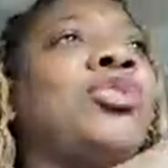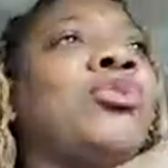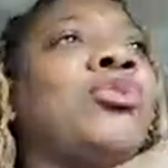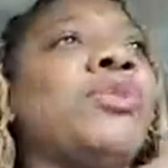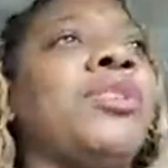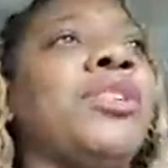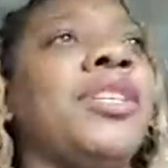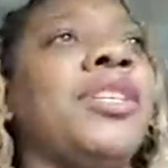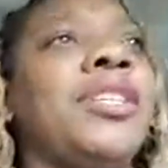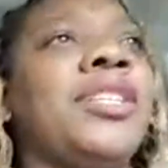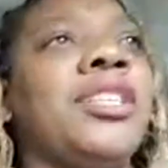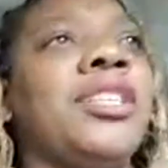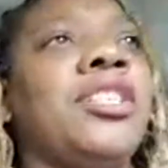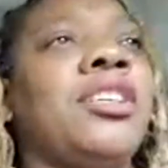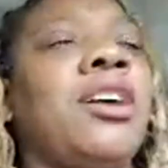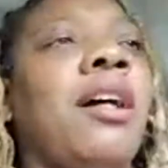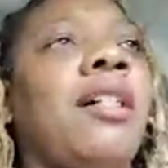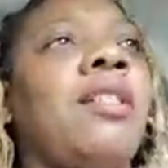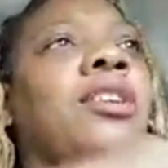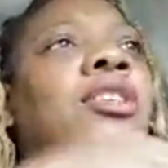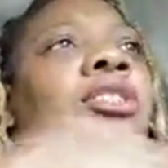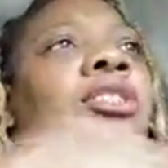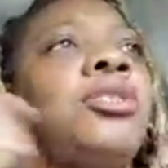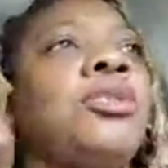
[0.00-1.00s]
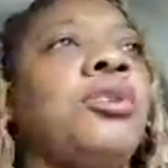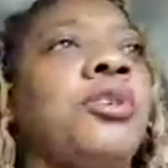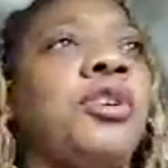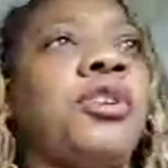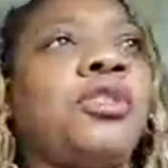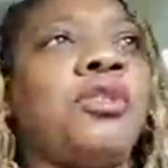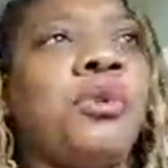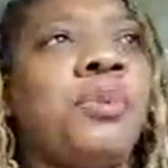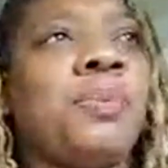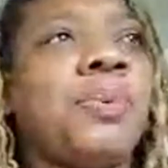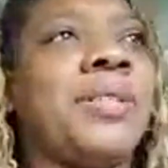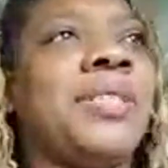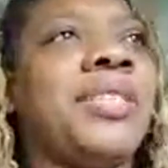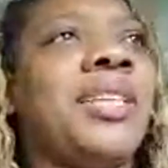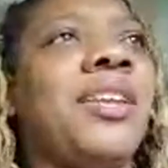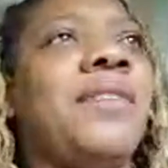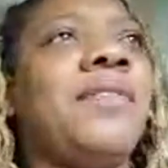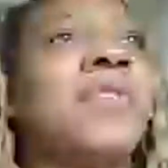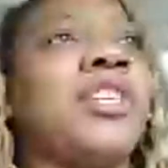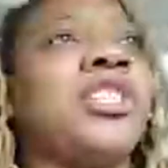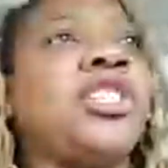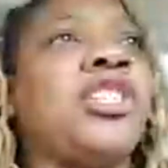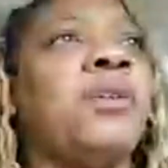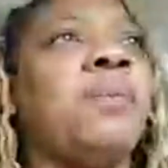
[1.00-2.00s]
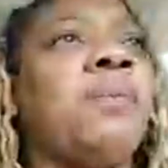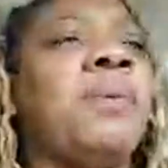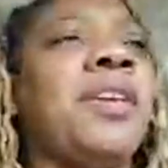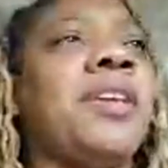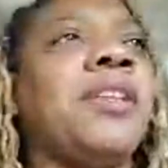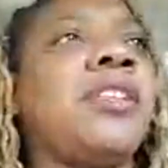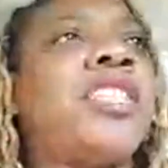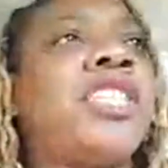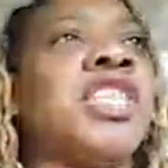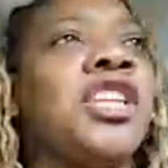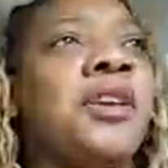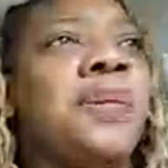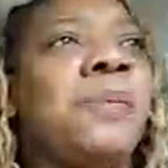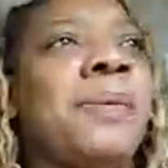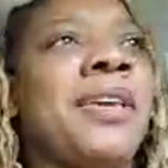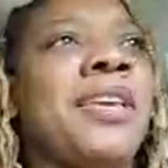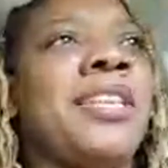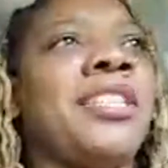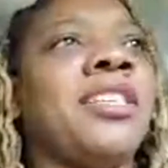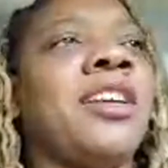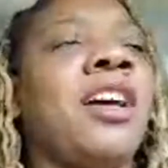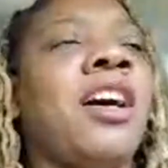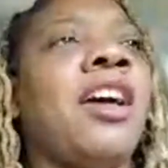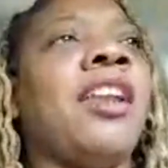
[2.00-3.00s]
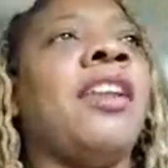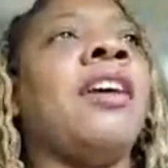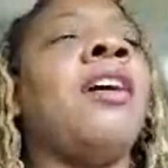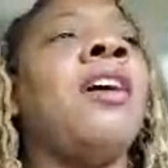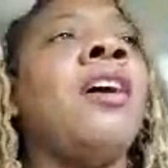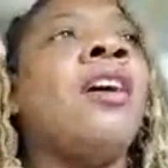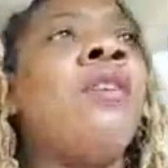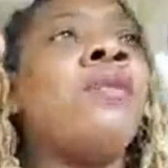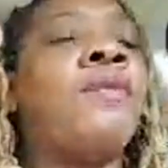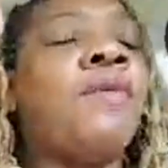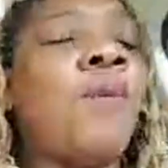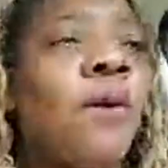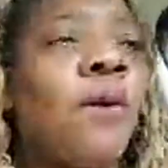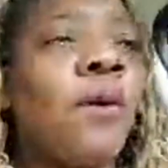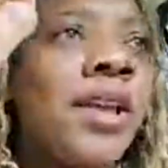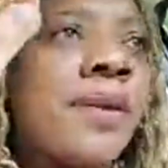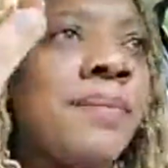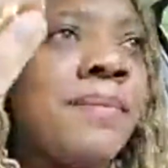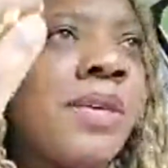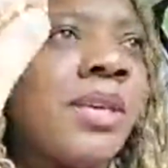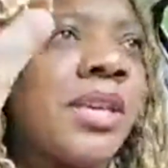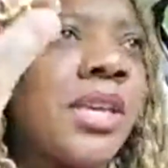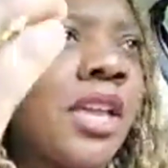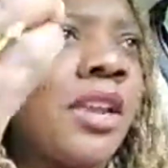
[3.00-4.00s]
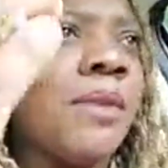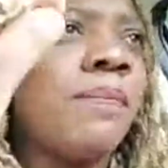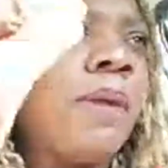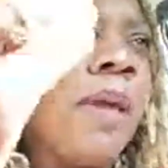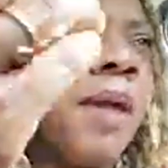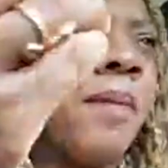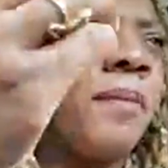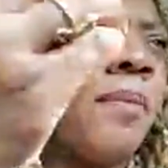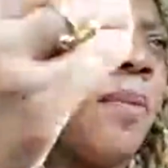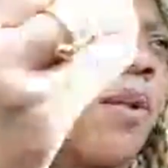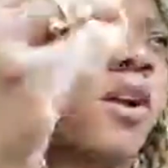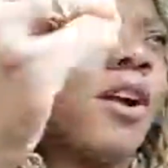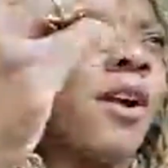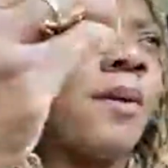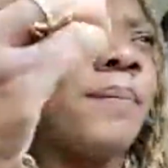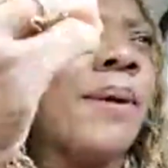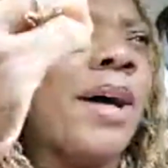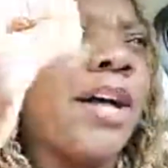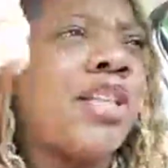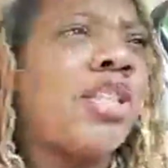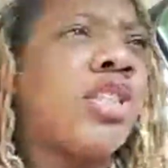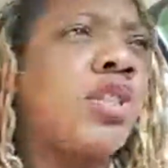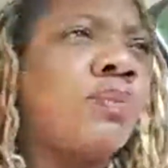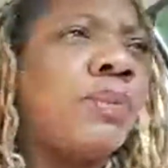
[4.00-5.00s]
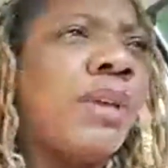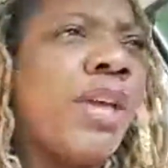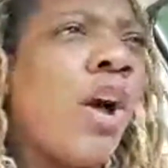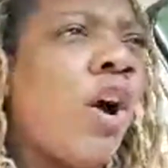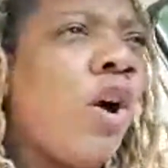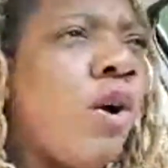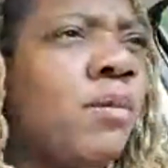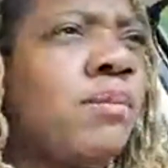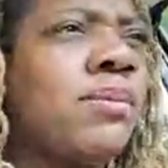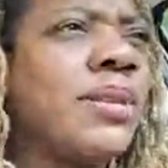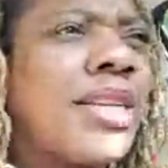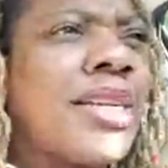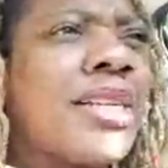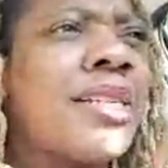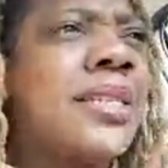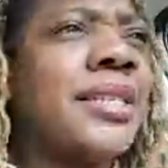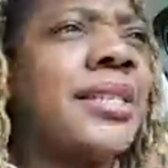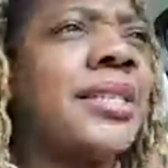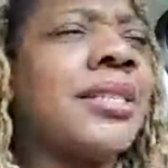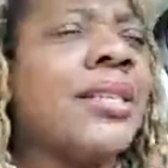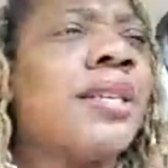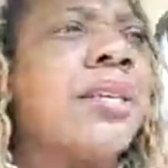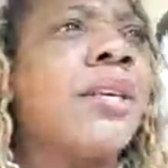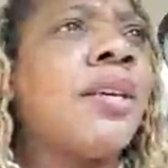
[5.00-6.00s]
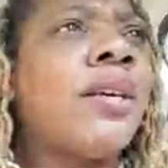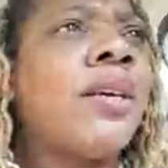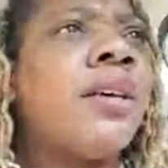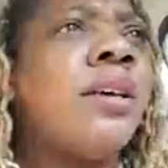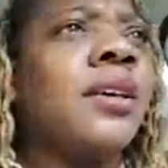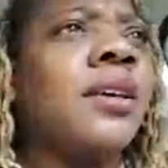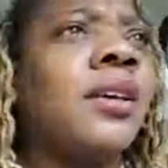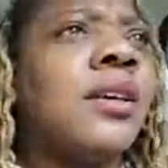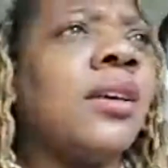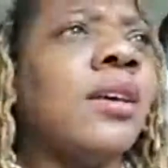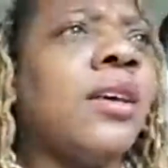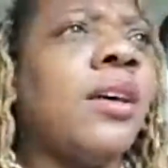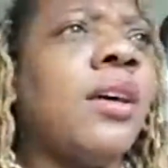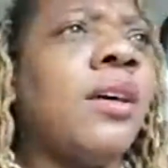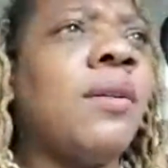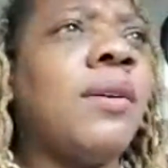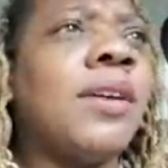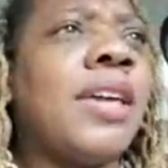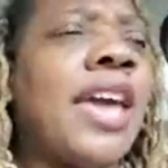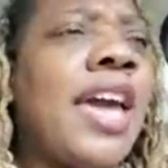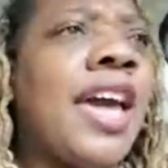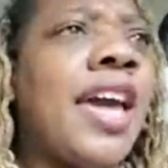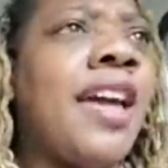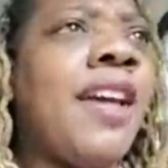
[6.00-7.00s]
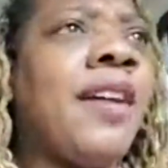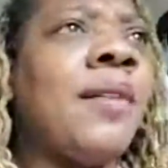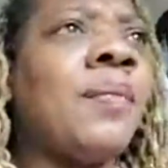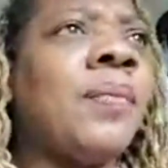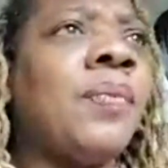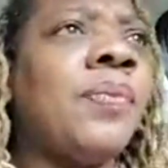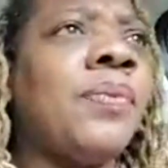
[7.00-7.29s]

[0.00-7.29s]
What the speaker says: trillions of dollars, 33% of our GDP is gone. 40 million people are about to be homeless. Okay?